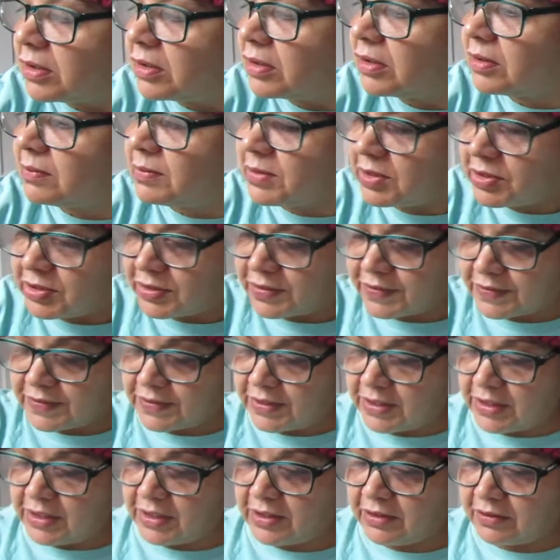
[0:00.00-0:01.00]
Let me just
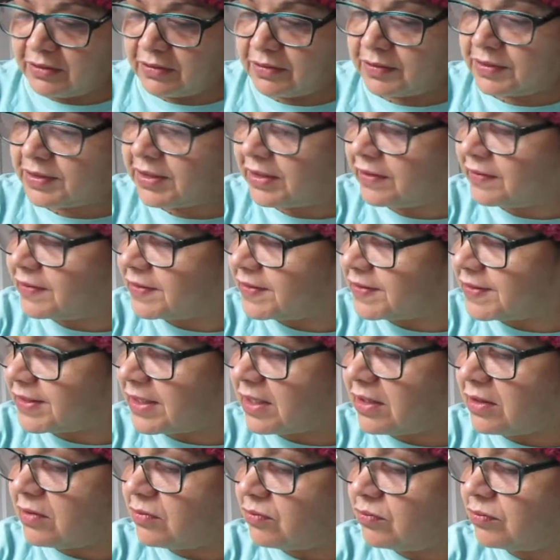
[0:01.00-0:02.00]
see here and take this
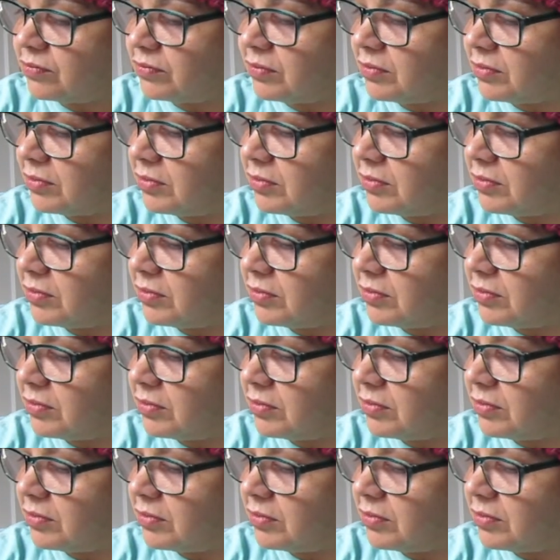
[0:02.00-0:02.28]
out.